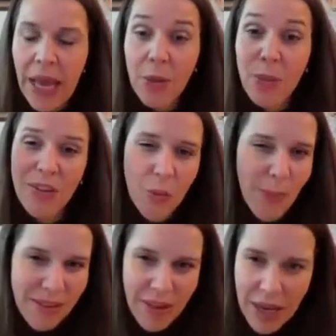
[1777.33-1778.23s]
and what's the
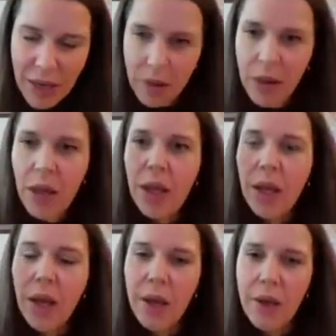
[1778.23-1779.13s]
best angle
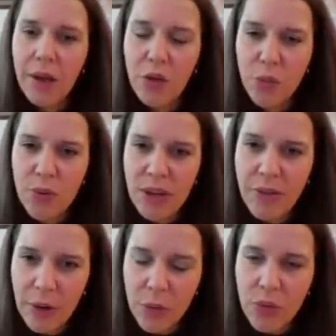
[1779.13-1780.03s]
to
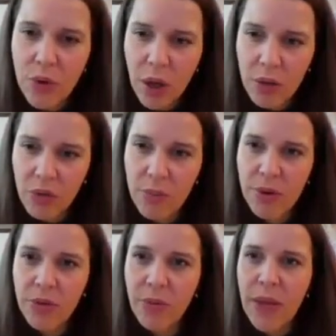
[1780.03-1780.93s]
bring value to the
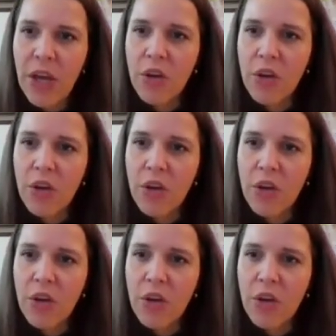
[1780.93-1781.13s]
consumers.